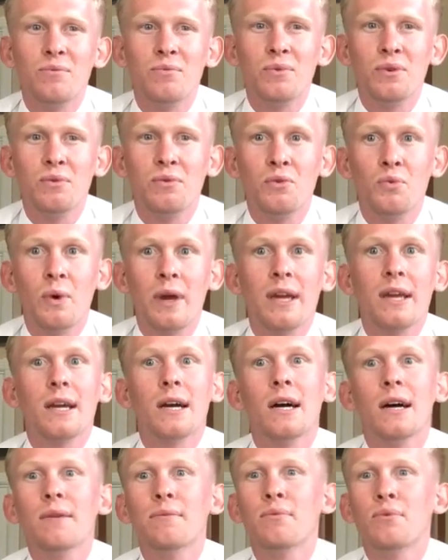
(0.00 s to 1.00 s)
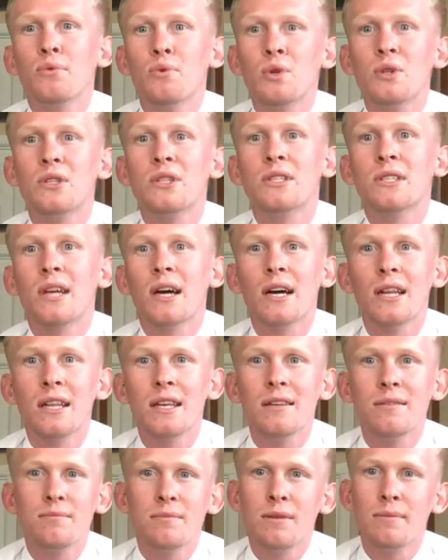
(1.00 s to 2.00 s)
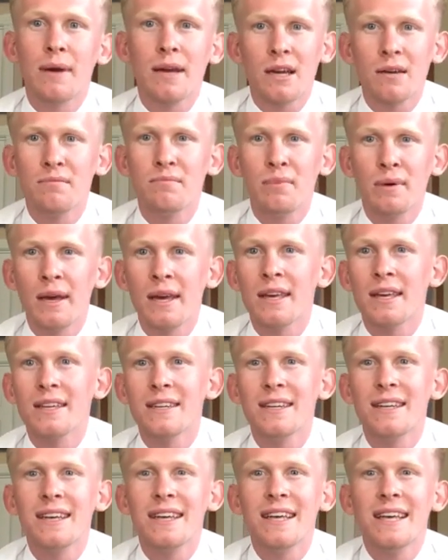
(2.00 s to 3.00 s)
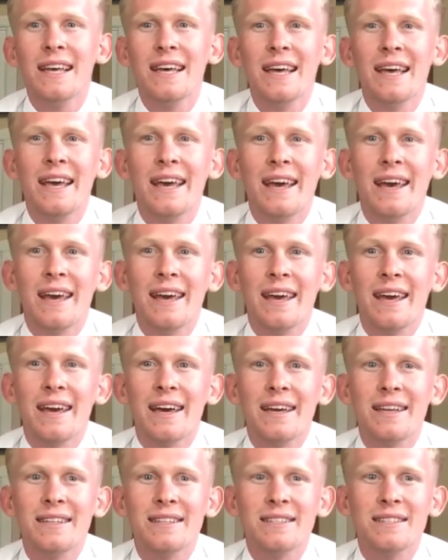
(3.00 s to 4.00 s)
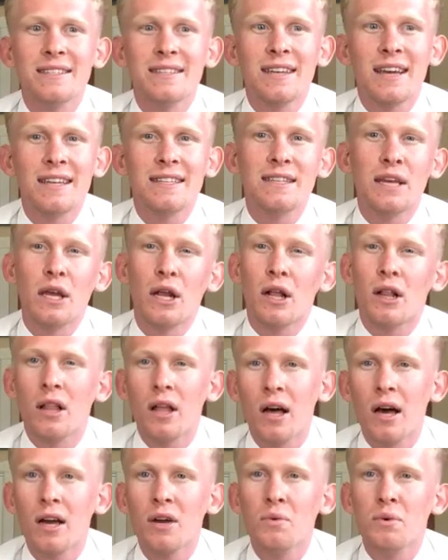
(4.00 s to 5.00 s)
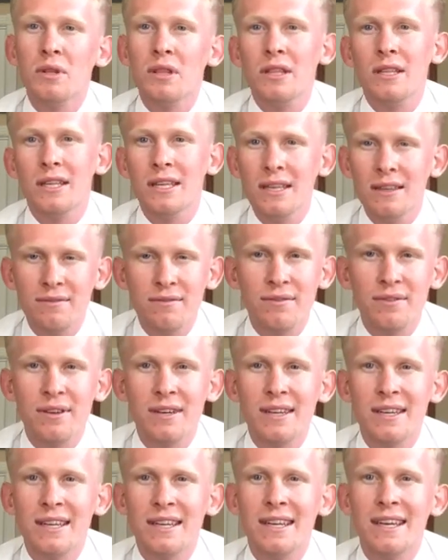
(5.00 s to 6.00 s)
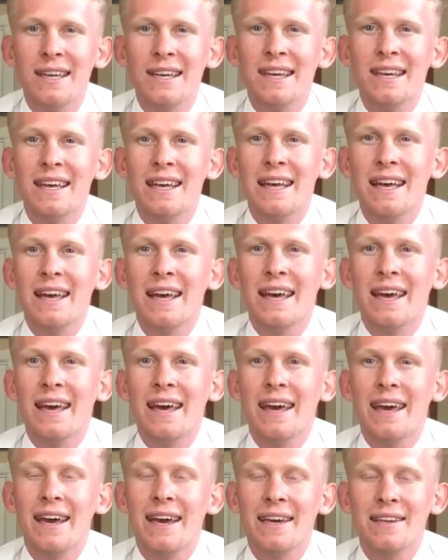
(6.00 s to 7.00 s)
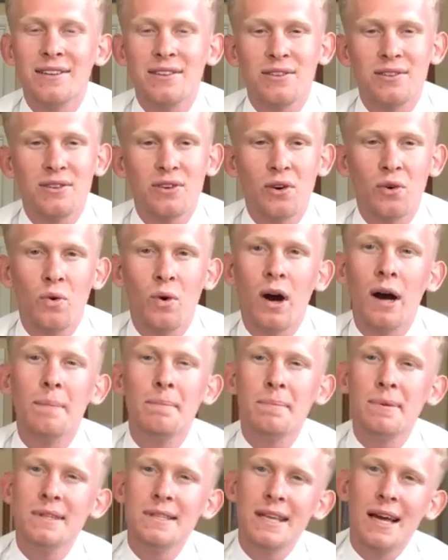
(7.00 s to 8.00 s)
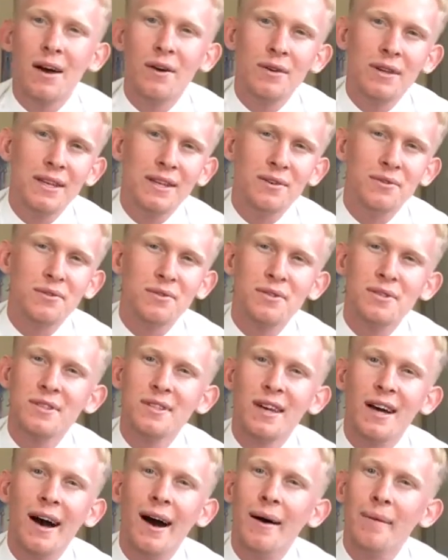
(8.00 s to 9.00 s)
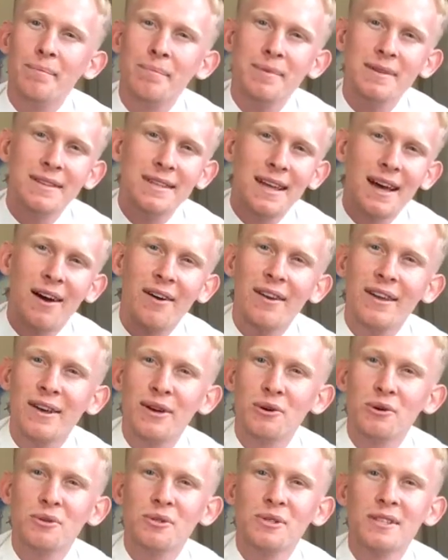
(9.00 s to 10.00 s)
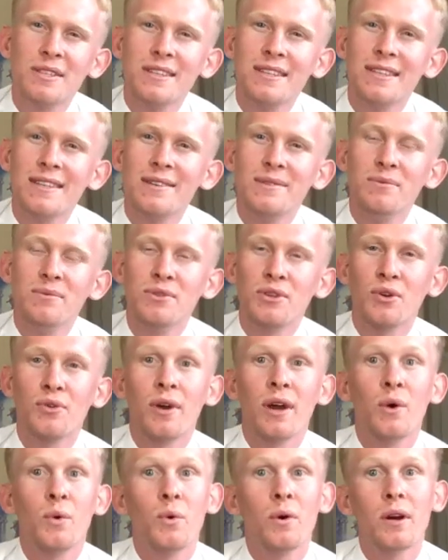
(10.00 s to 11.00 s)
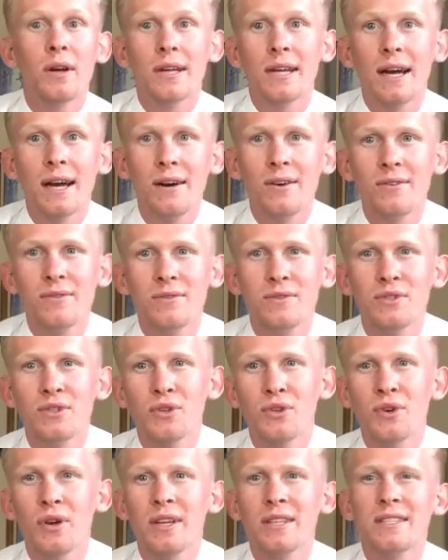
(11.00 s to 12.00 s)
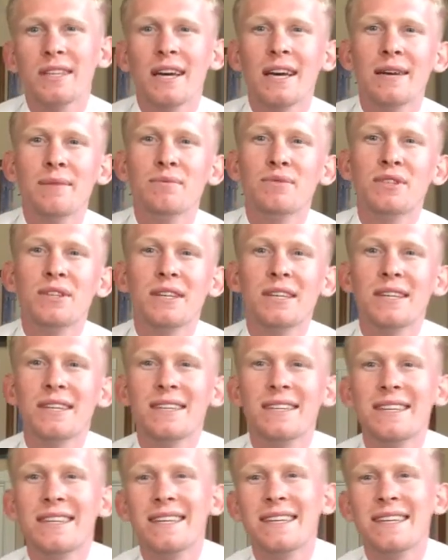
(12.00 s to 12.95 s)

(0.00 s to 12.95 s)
we would wake up, we'd study, me and my companion, and at 10 o'clock we'd leave and go up and down hills, up and down hills. It was a great workout. It was a great time to